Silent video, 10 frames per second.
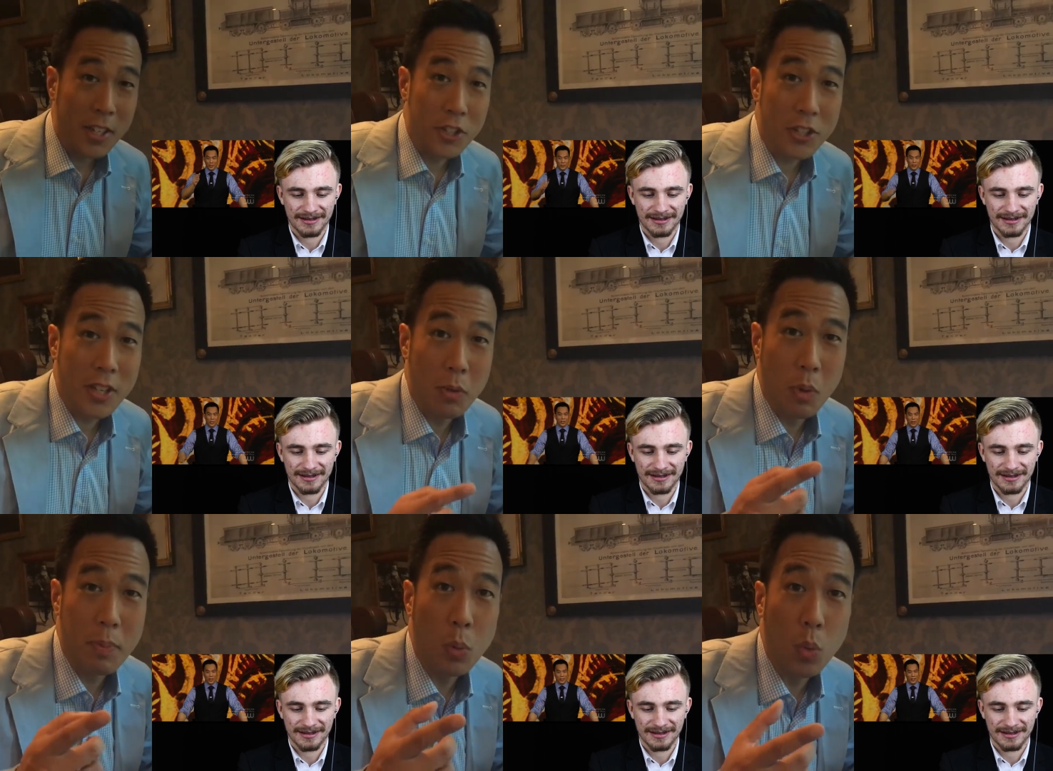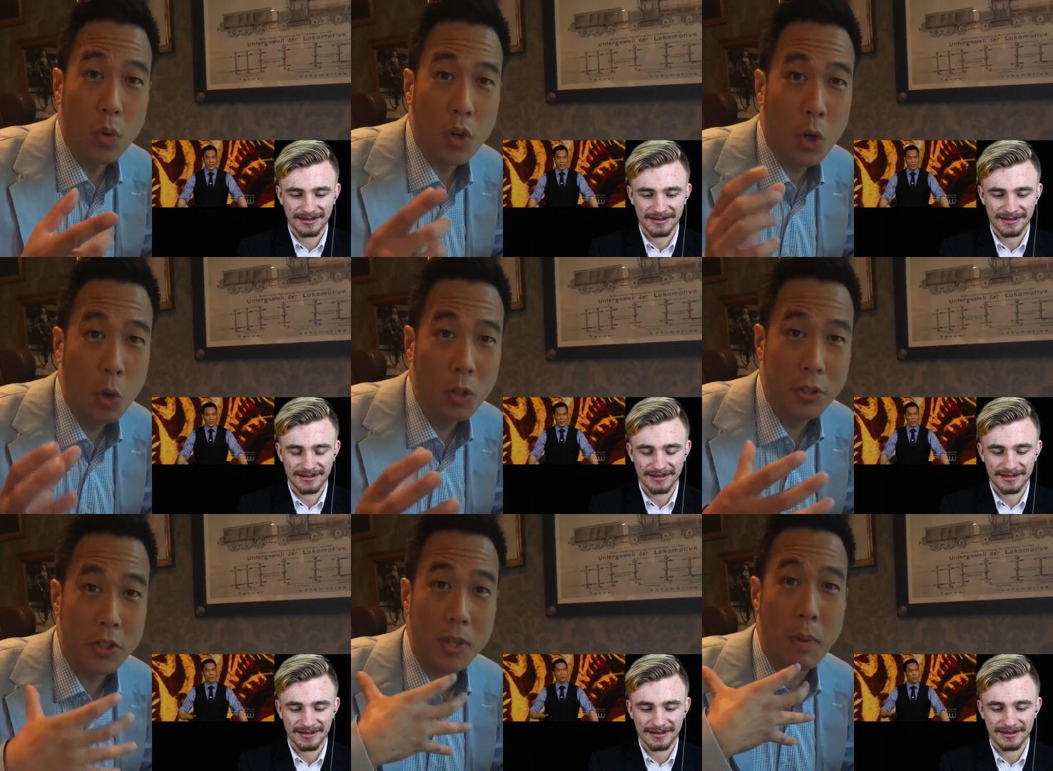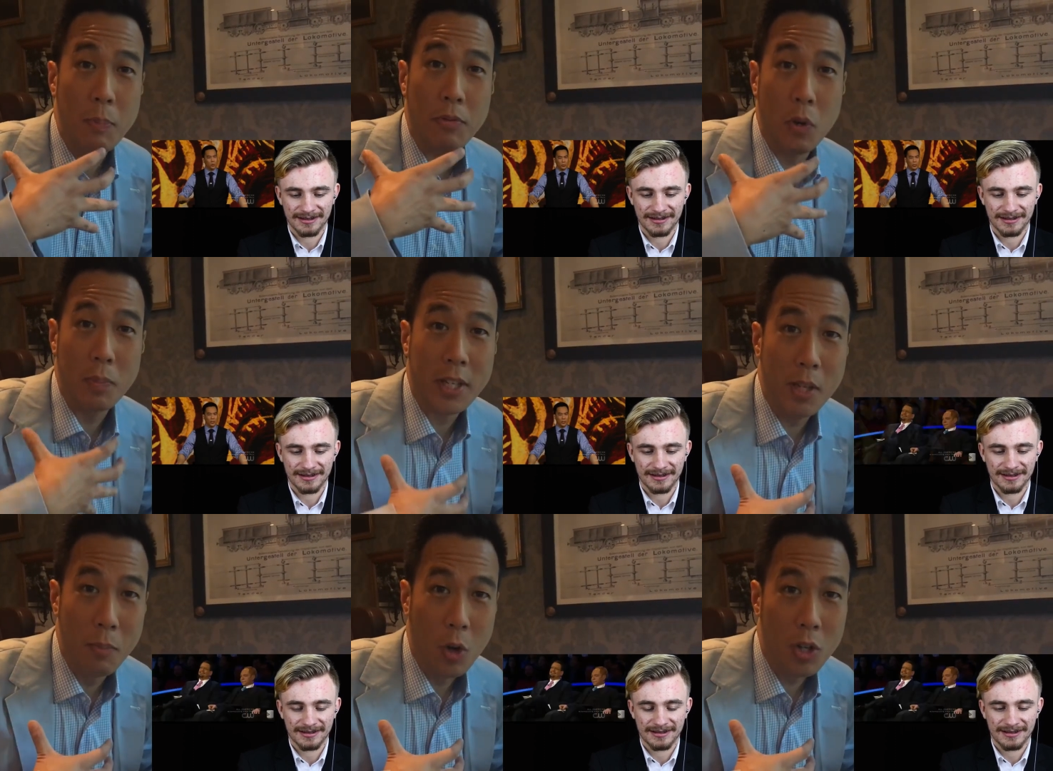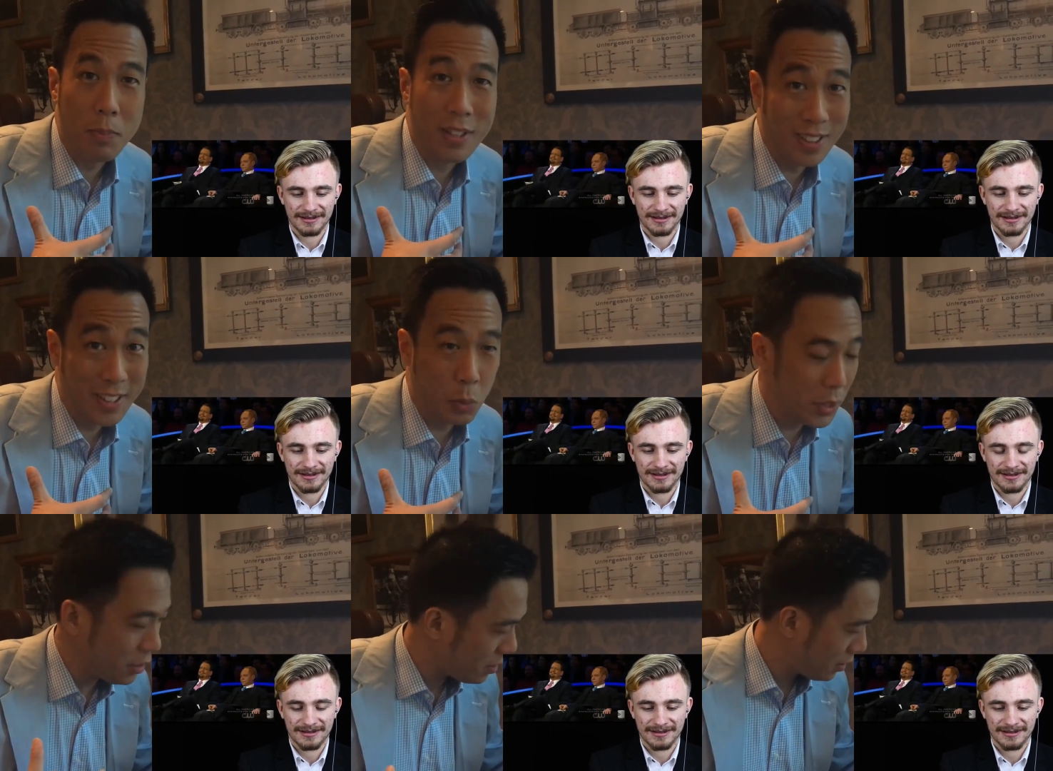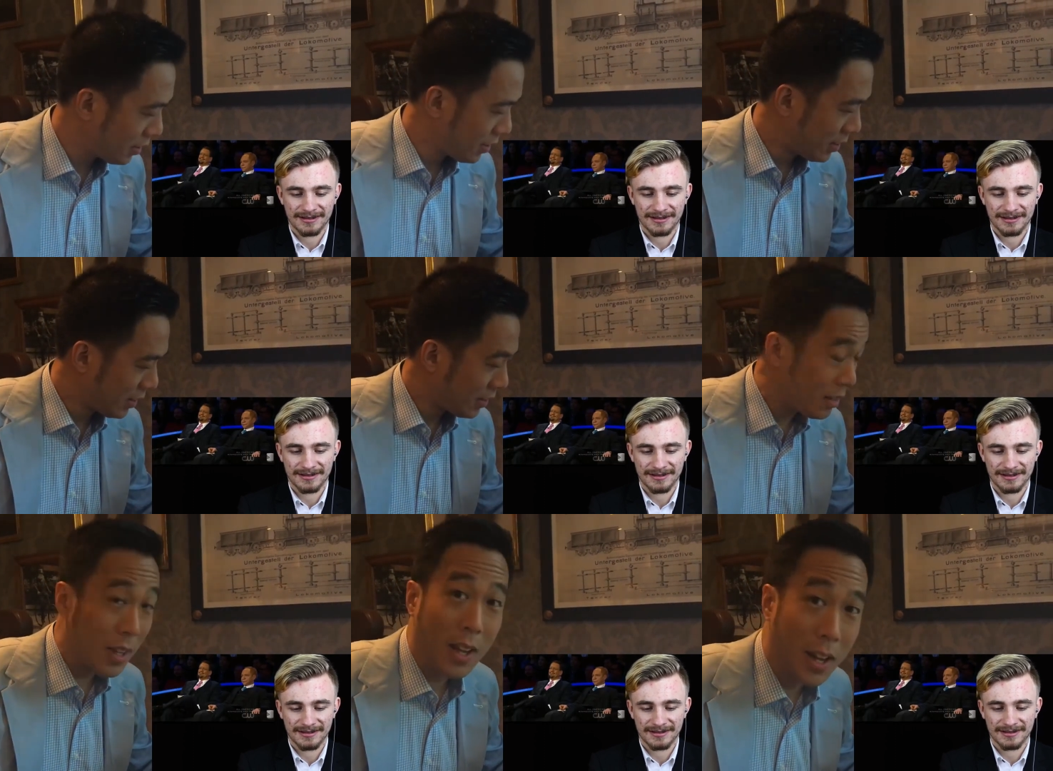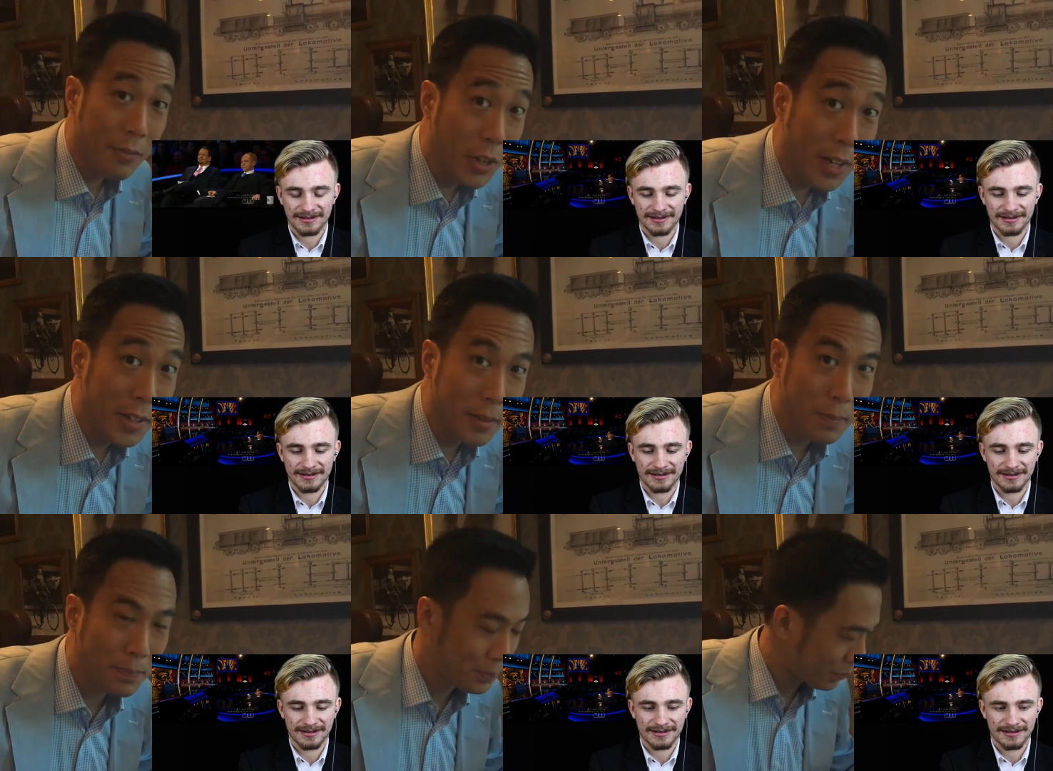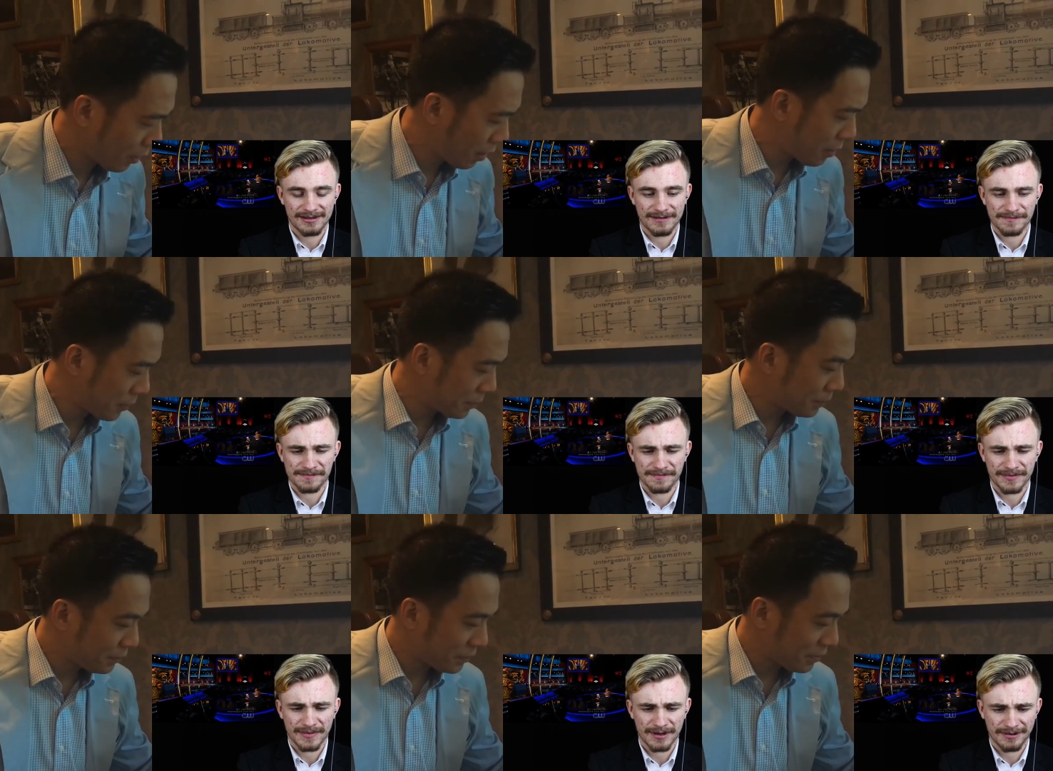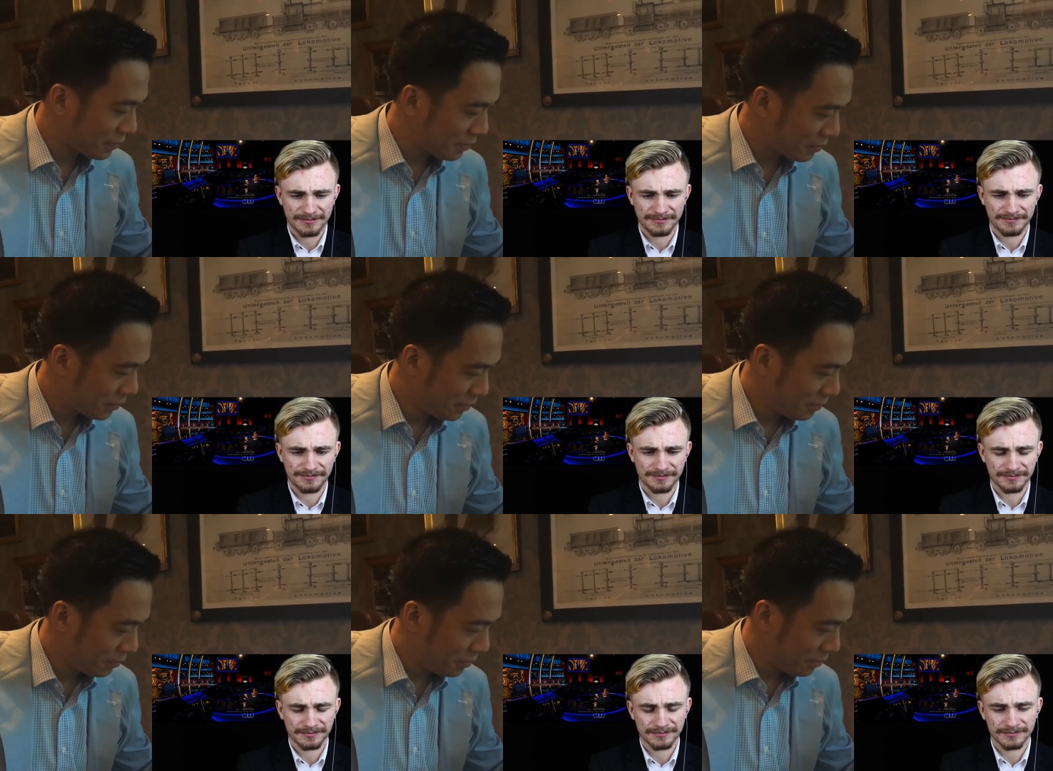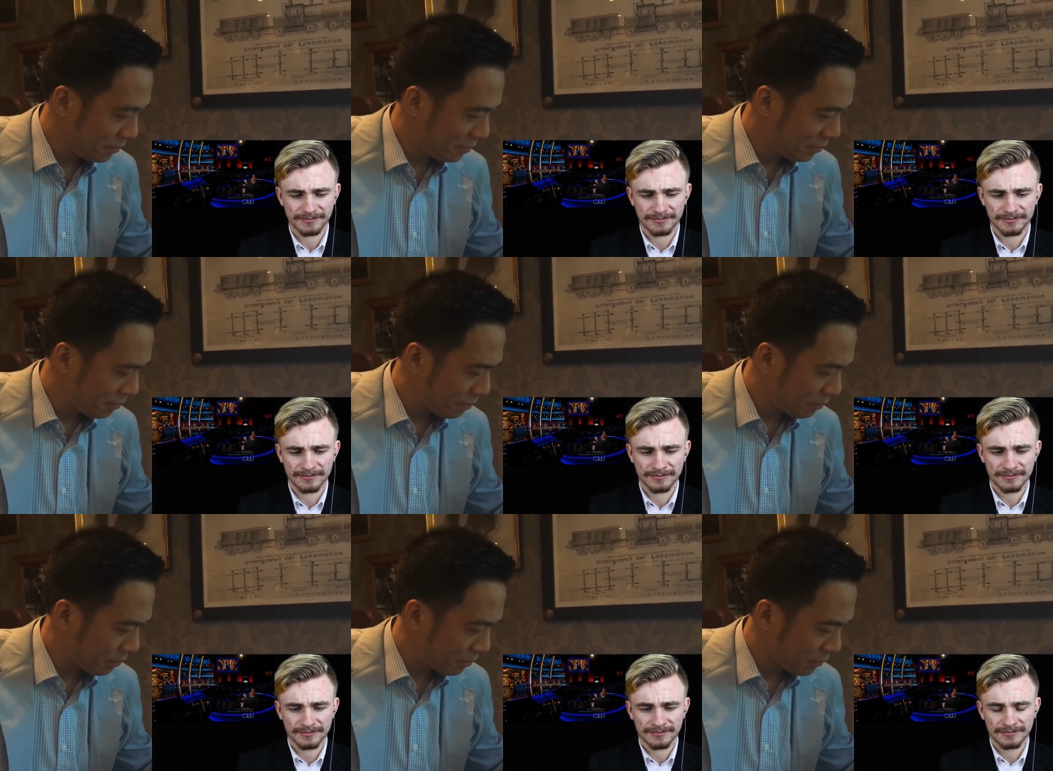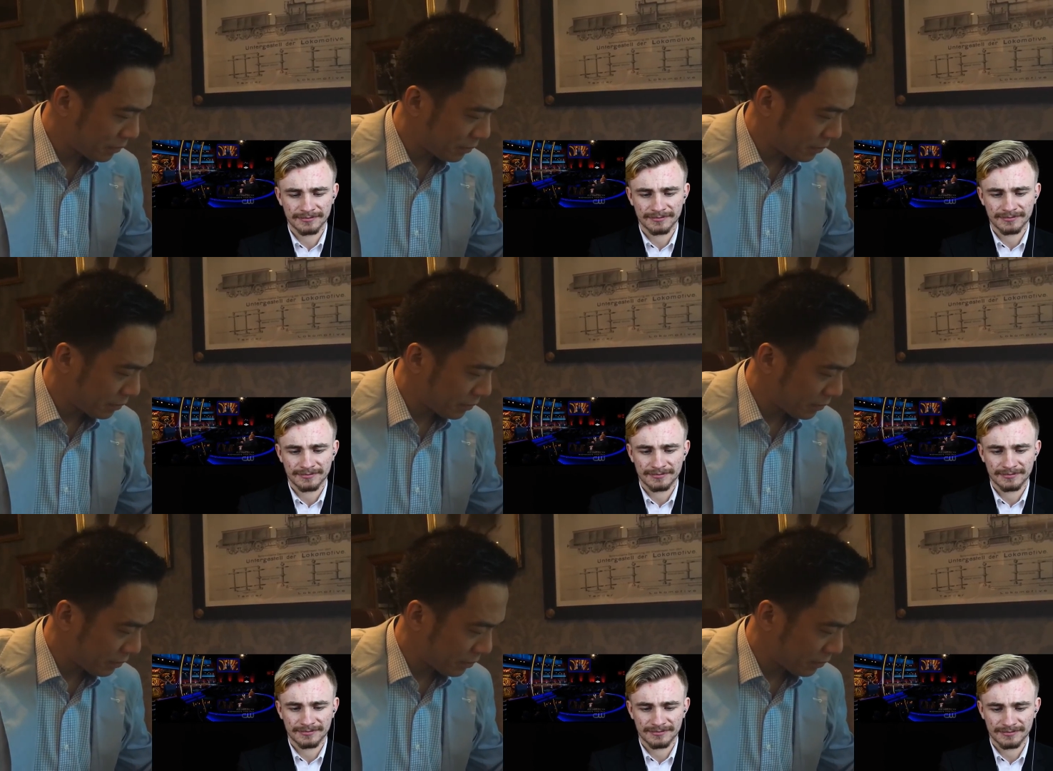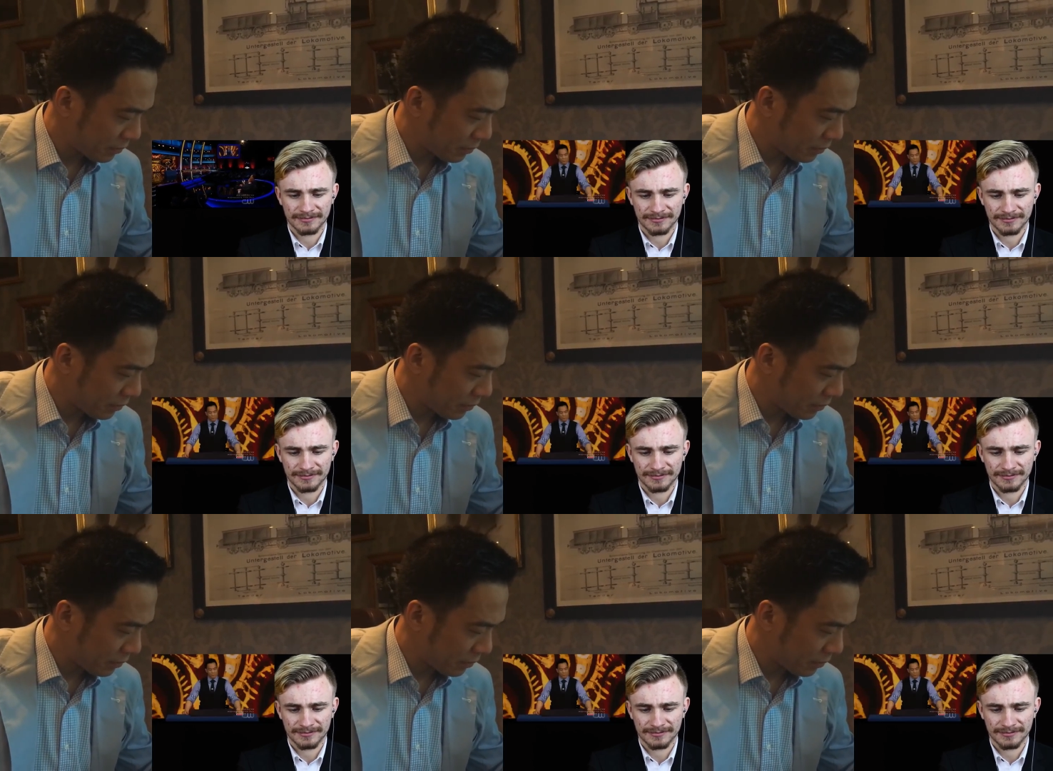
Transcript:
Speaker 1: He just said cigarette. it would be cool to see me perform in kimono, but a little weird. So Penn, I've done it. Teller, I now present to you what you inspired in me 30 years ago.